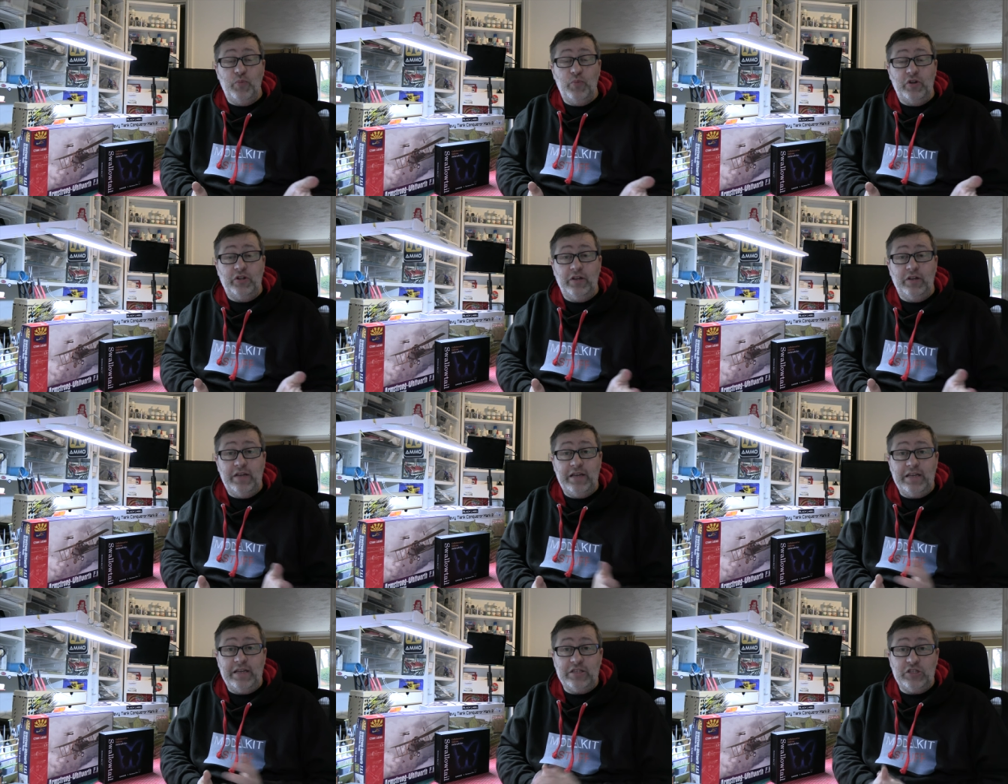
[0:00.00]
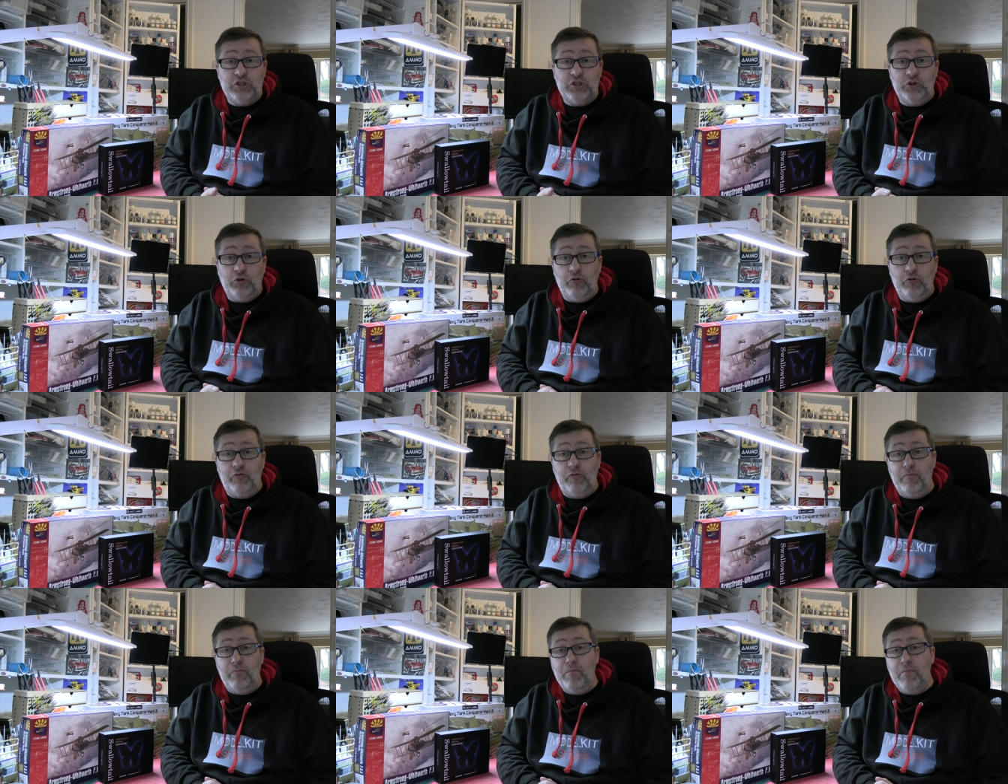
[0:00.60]
Model Kit
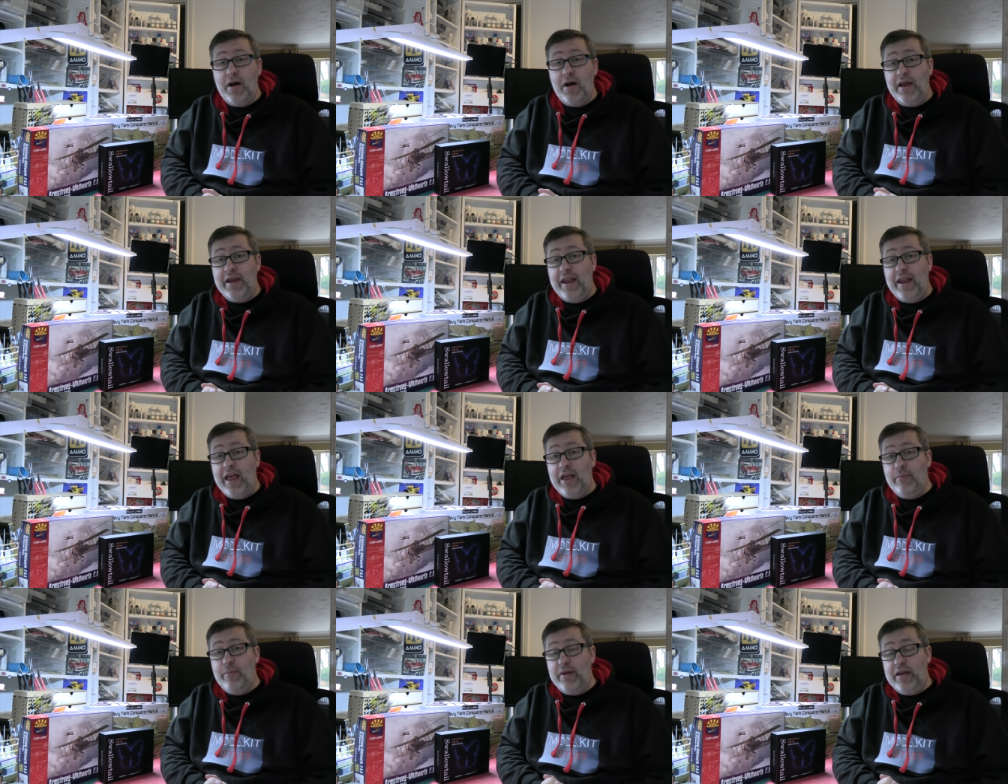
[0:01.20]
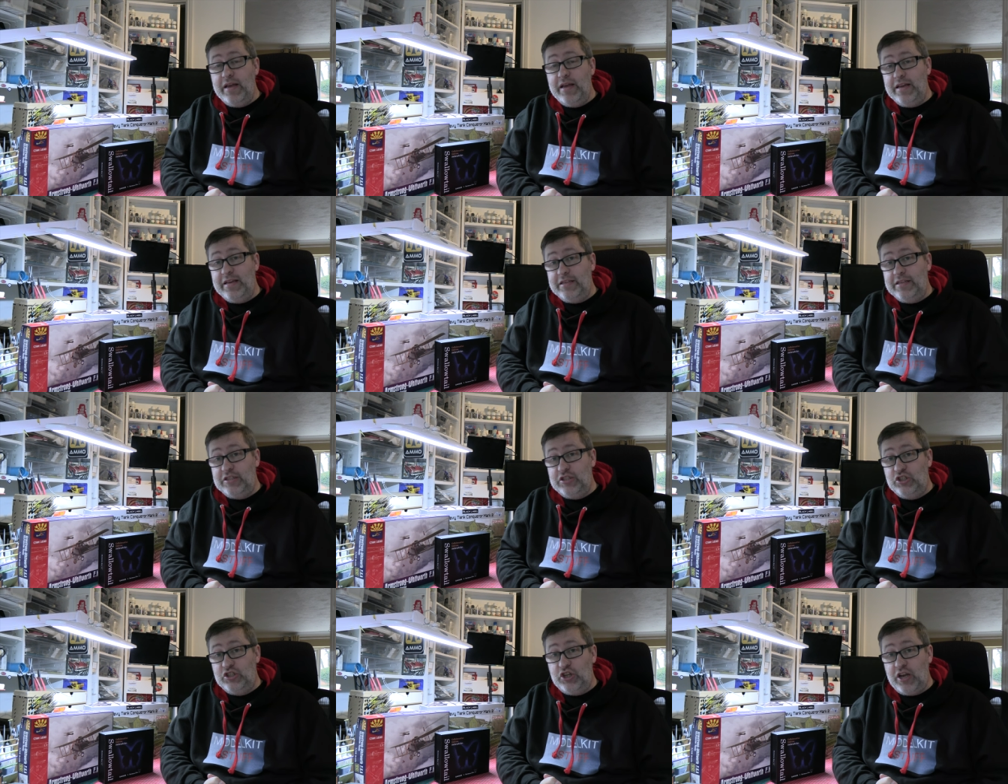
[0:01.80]
Stuff. My name
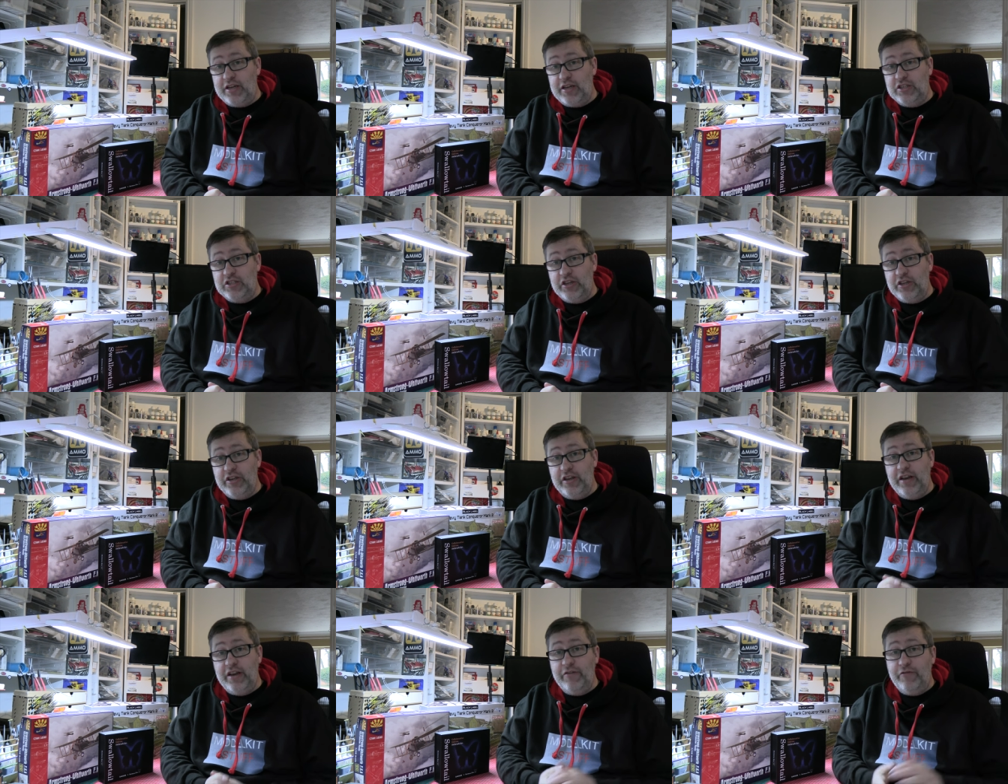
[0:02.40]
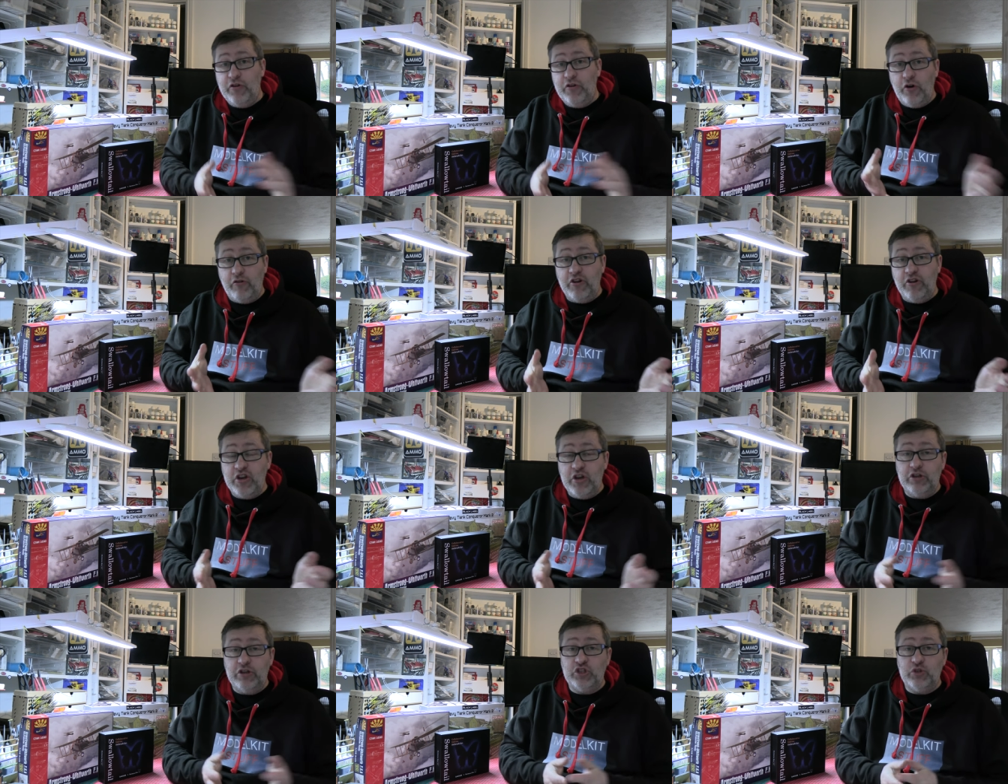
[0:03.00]
is Jason, and if you're a
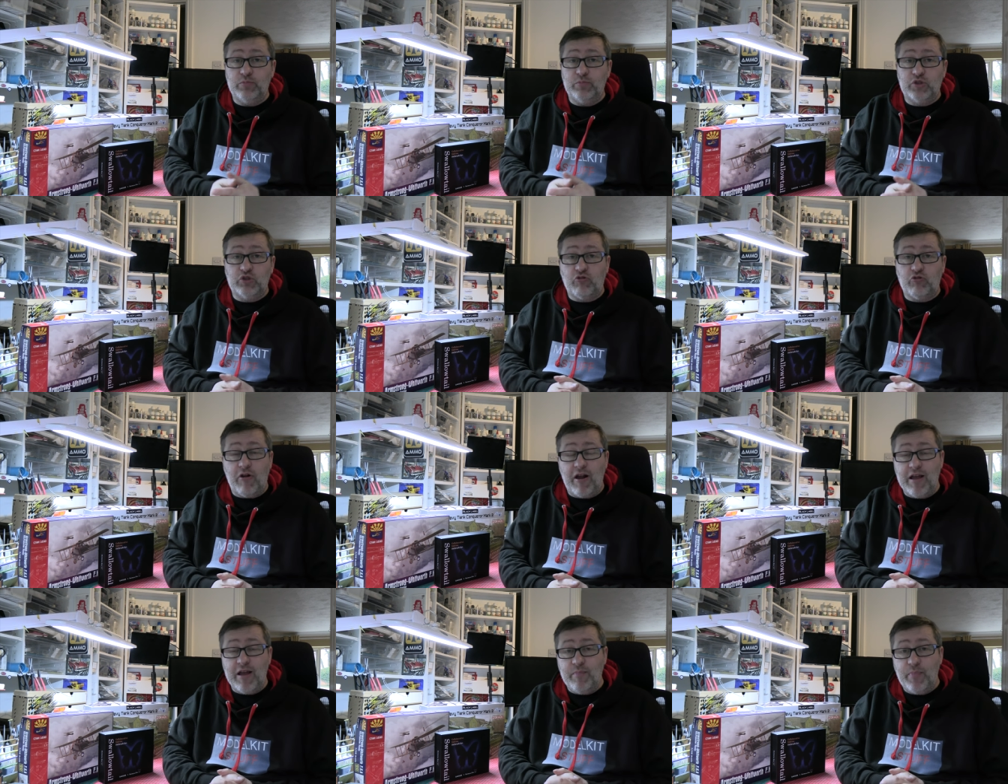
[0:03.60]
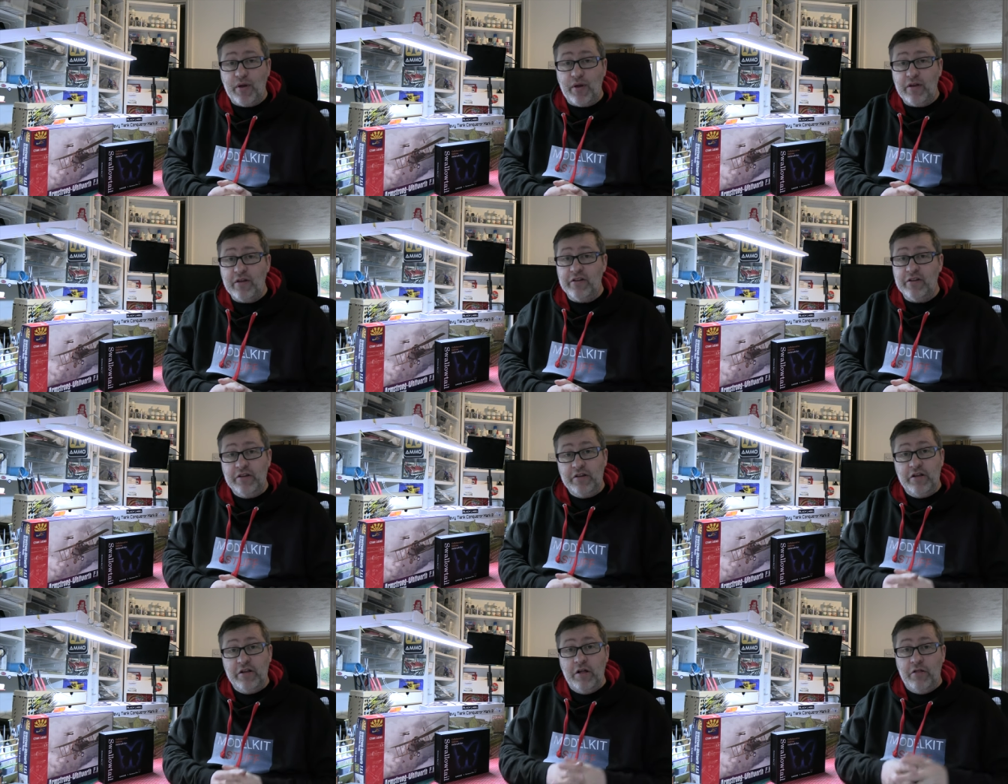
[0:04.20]
new subscriber,
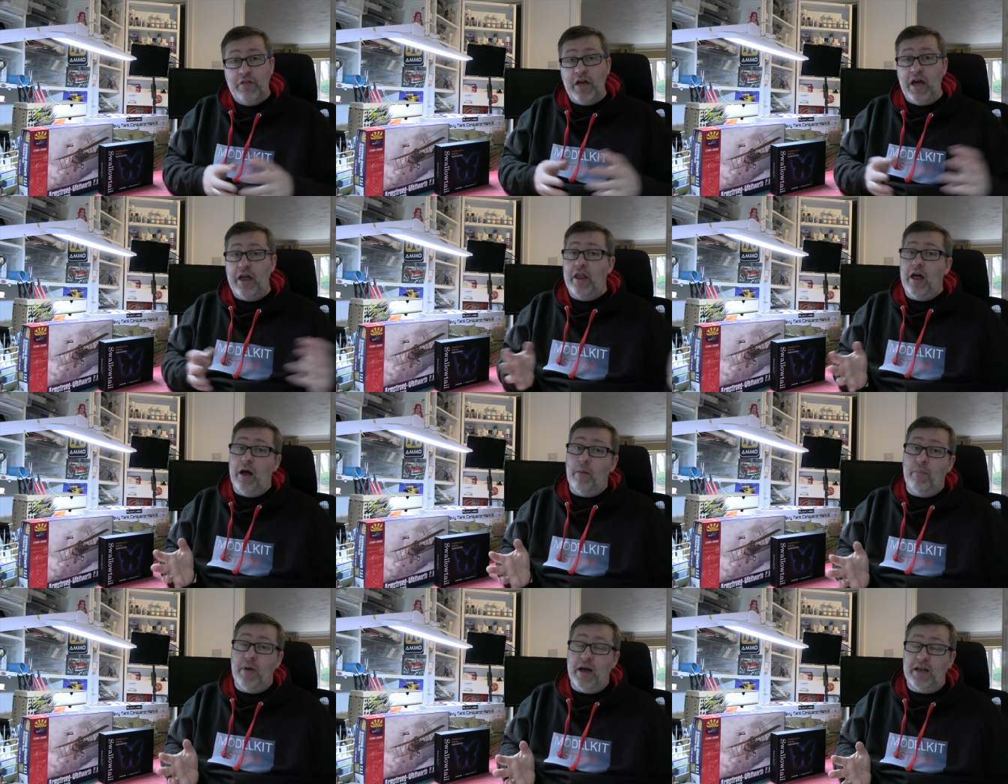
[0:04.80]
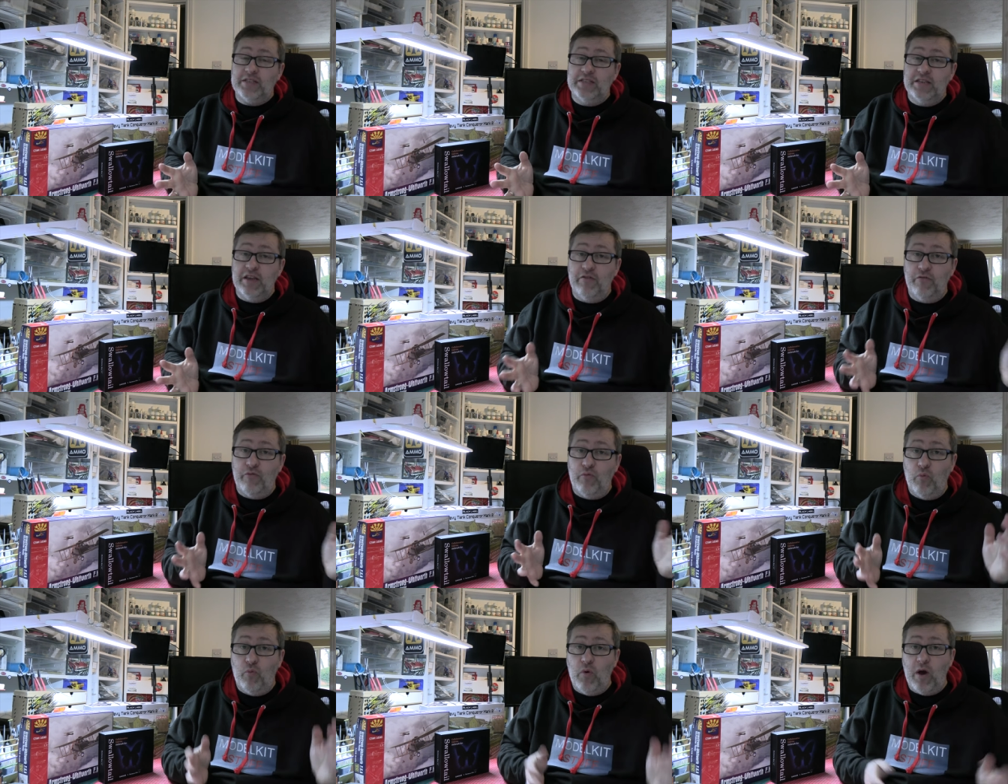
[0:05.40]
then a
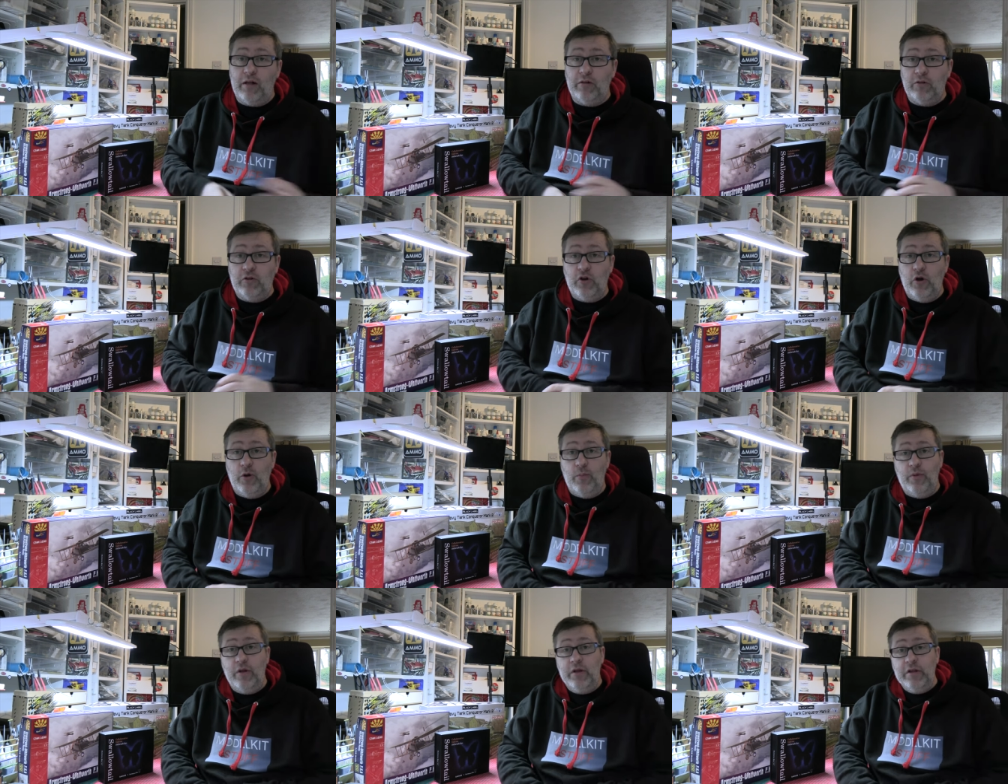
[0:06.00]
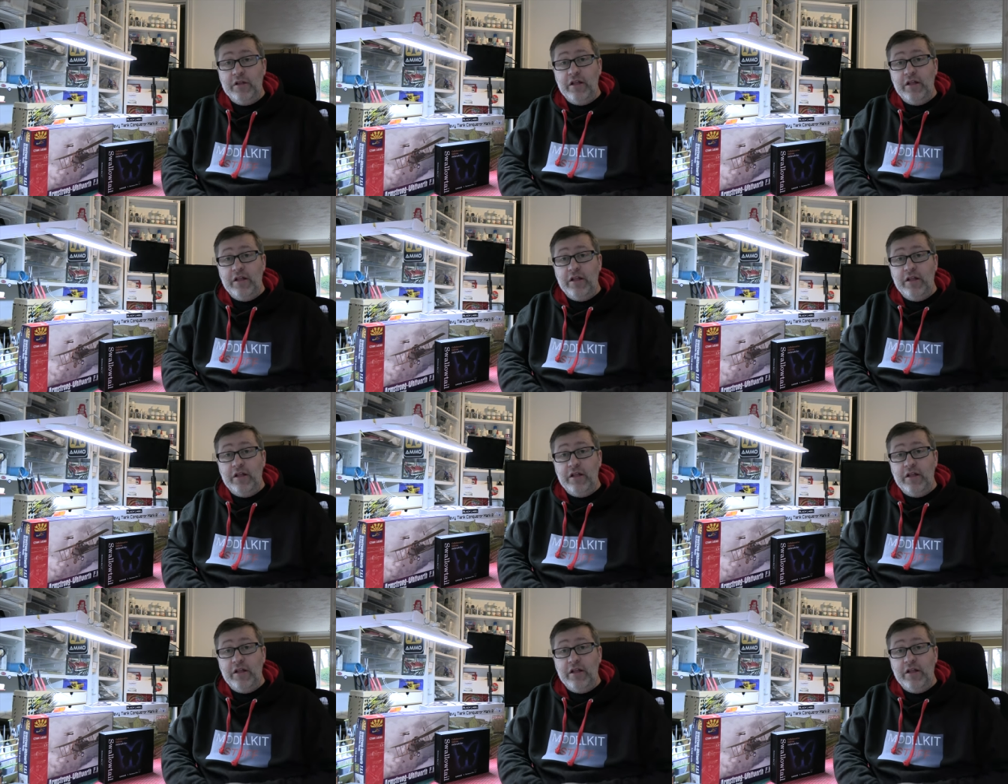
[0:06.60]
massive welcome.